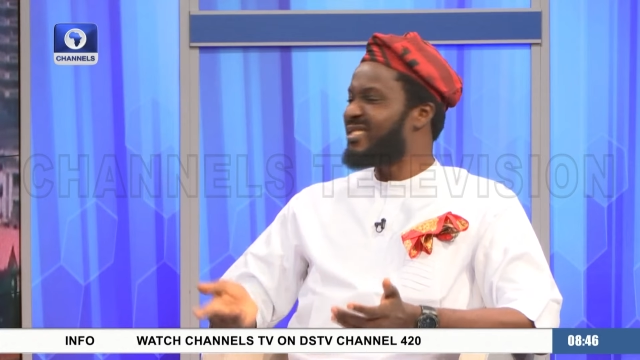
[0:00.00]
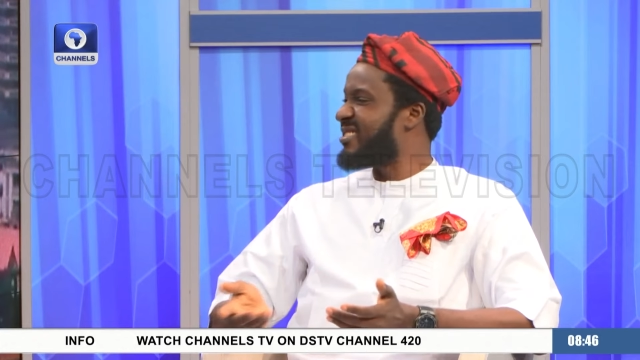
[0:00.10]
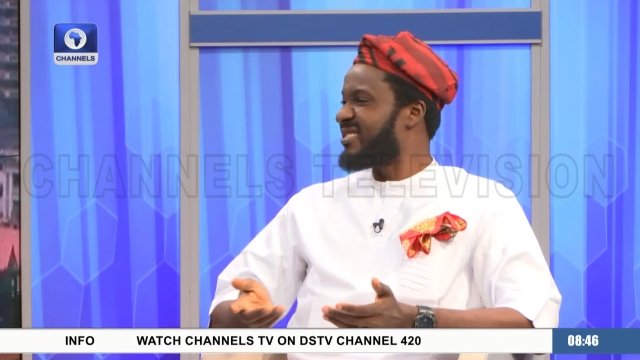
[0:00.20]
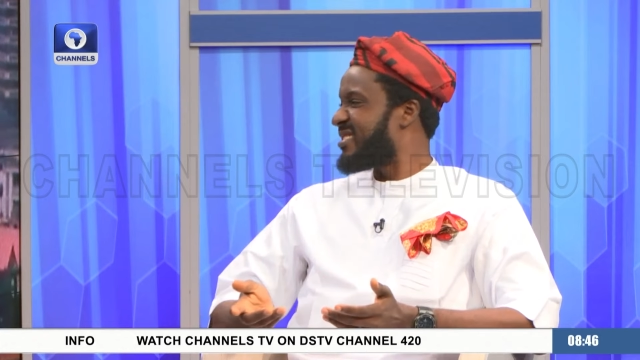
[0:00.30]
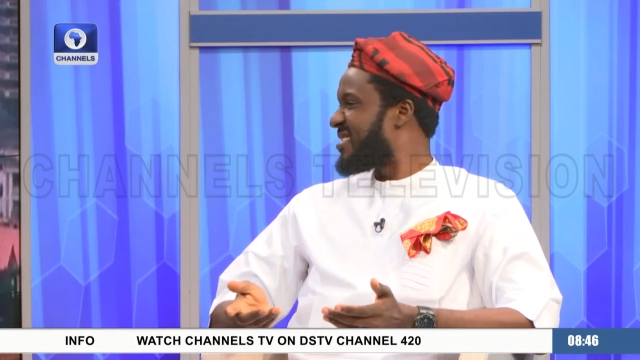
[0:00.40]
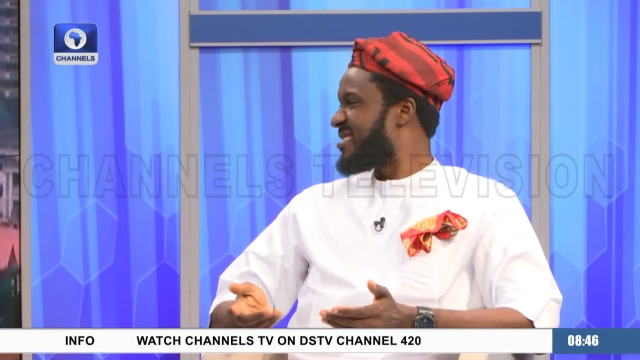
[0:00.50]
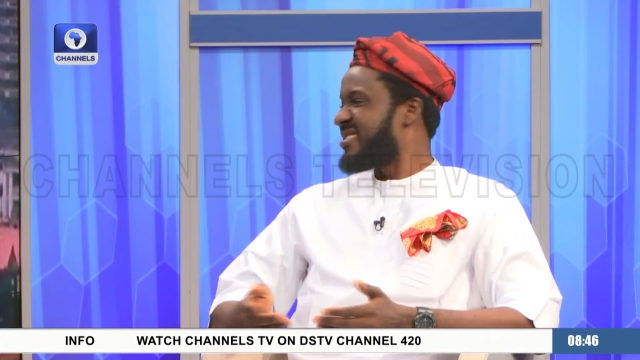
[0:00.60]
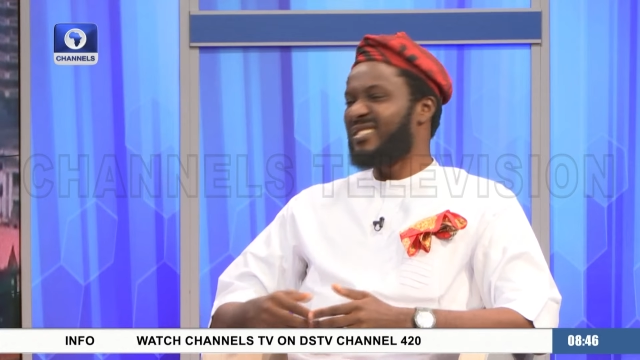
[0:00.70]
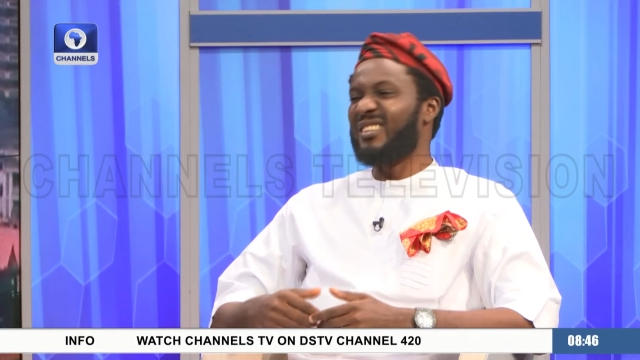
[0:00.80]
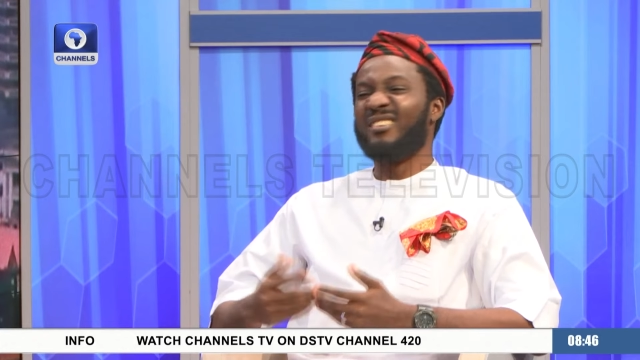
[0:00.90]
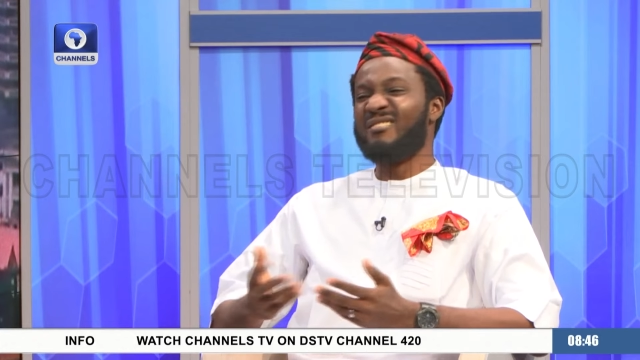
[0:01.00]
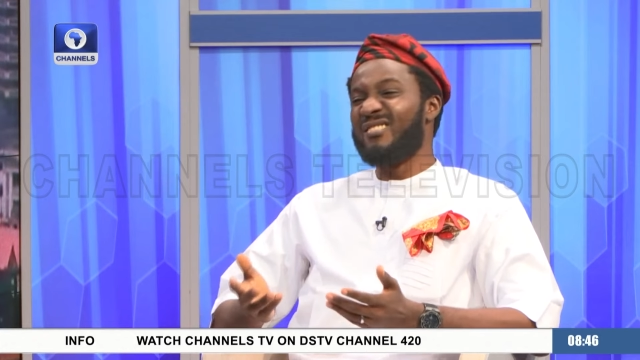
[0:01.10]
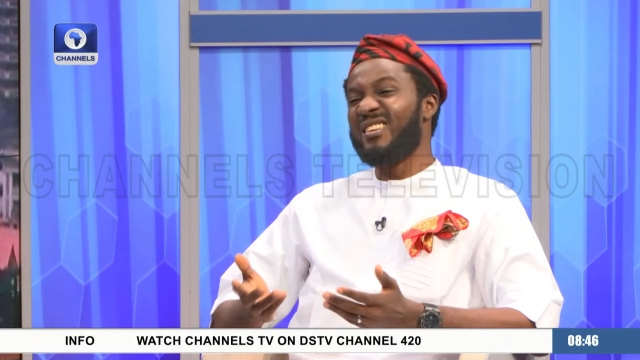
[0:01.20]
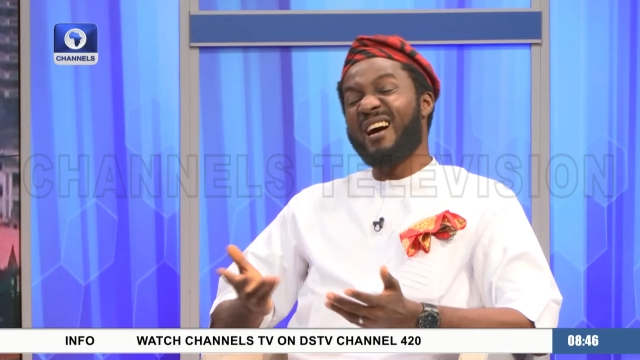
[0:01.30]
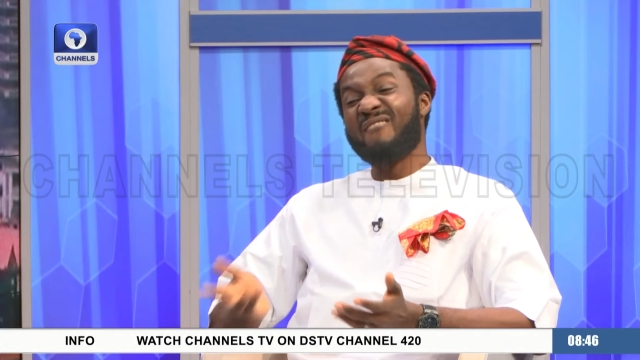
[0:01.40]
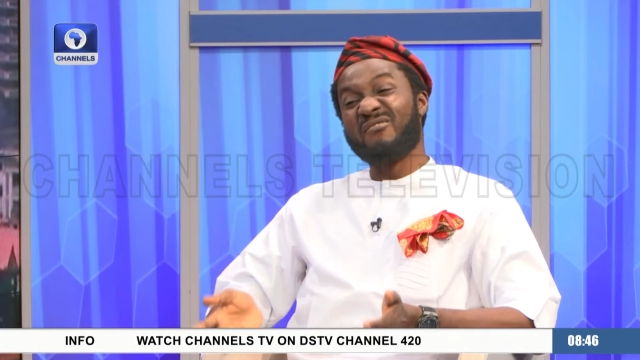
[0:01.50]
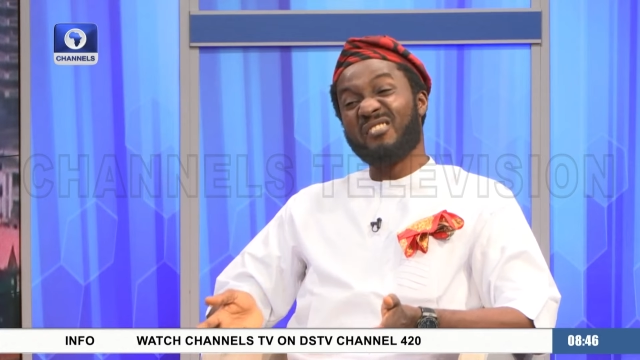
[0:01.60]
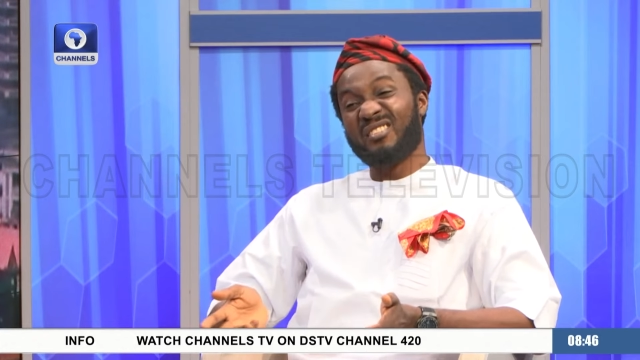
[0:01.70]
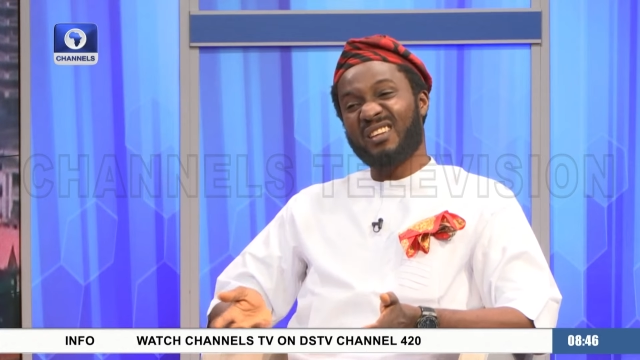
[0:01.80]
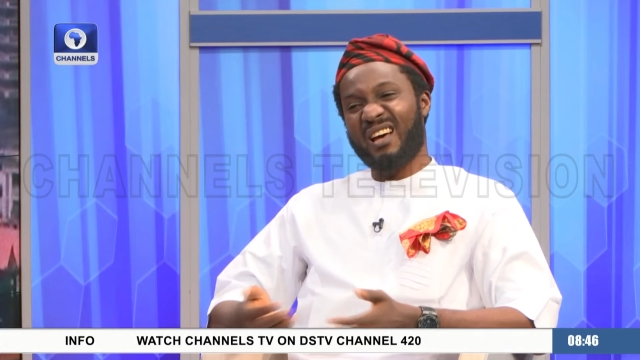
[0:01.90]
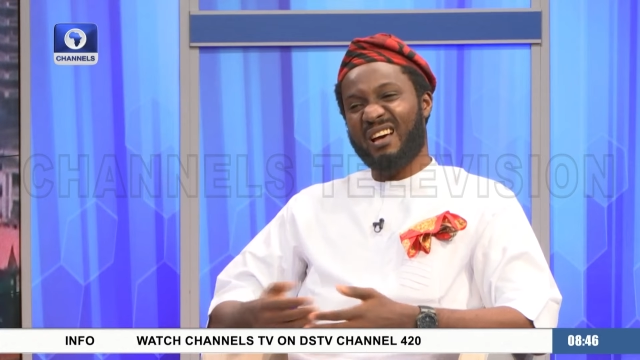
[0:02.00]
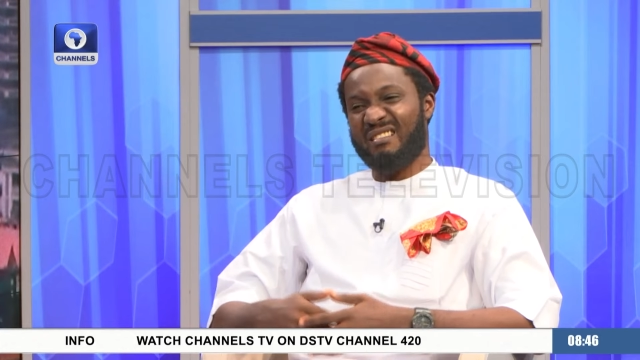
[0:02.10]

When you think about it, they don't really have water.